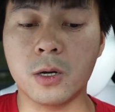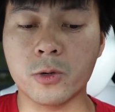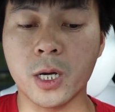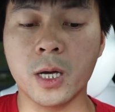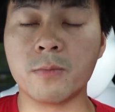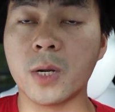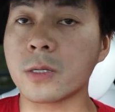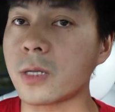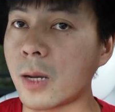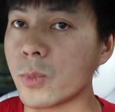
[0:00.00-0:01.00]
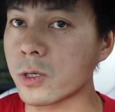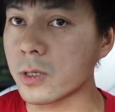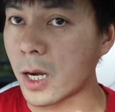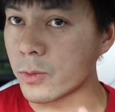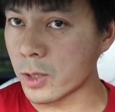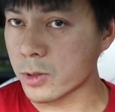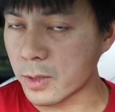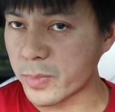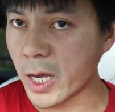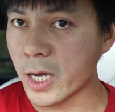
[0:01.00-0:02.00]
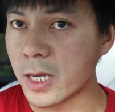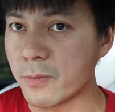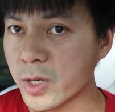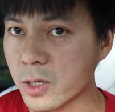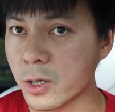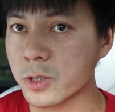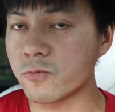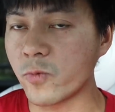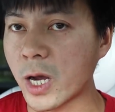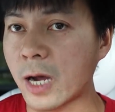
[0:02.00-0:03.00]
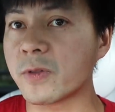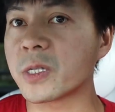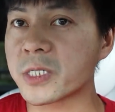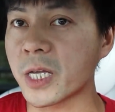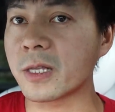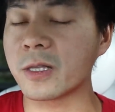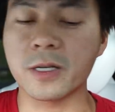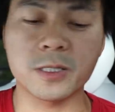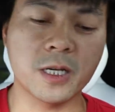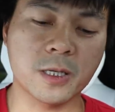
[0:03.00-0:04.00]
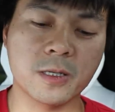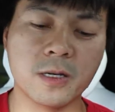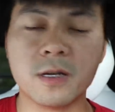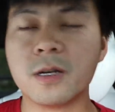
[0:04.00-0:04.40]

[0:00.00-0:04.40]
okay, but I'm not gonna pay them because we haven't settled this yet.